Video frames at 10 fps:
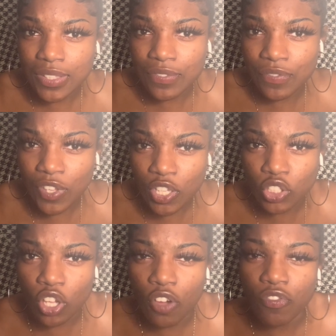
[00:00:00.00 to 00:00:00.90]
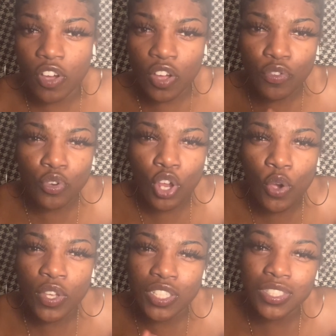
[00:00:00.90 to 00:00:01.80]
feeds off of. You know,
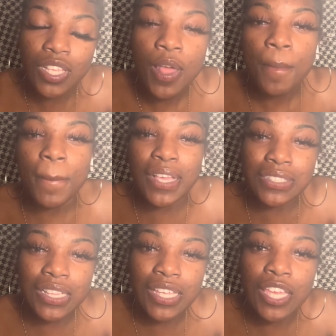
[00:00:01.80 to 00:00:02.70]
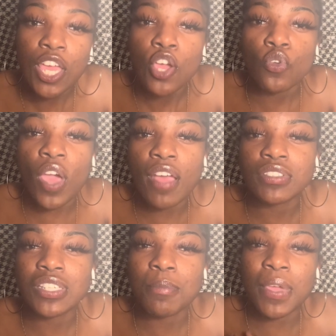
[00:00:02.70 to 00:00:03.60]
it's basically you have
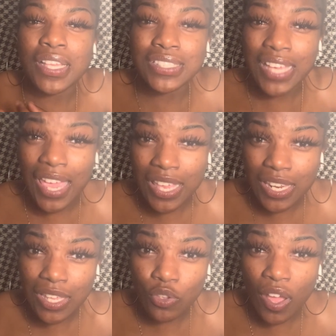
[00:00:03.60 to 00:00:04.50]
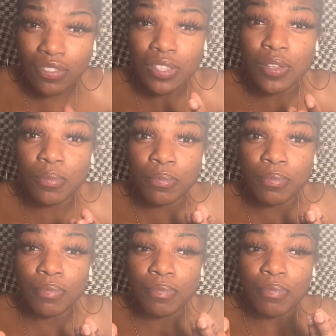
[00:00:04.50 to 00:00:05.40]
to maintain it. You have to
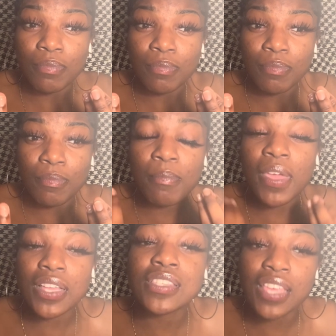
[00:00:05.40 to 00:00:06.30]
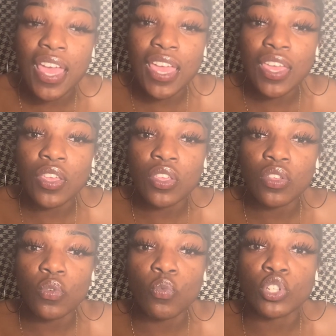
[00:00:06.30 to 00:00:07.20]
maintain
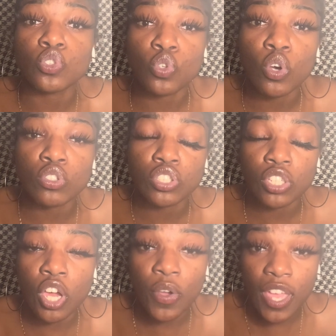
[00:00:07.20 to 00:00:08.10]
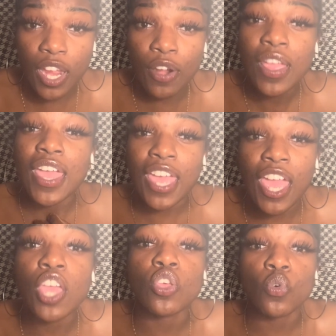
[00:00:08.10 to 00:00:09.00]
what you're doing to your hair,
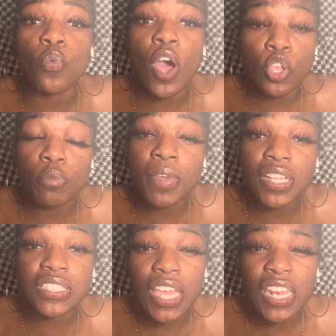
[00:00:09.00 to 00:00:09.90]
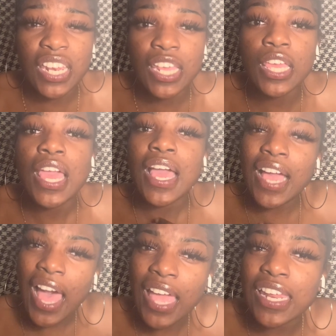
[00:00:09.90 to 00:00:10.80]
and while you maintaining it,
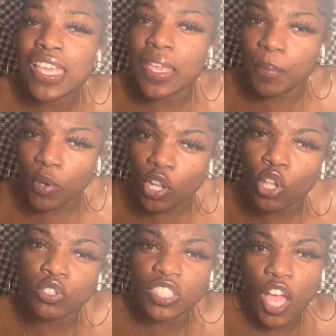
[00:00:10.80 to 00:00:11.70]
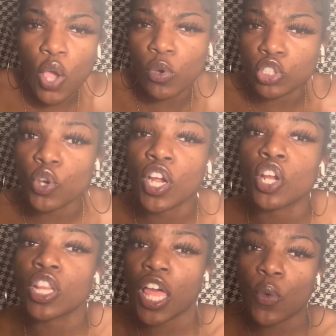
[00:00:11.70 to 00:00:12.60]
kind of keep a close eye on what your hair
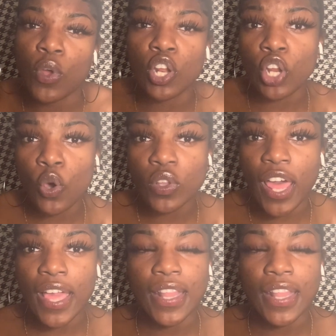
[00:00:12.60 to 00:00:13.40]
like, what it don't like.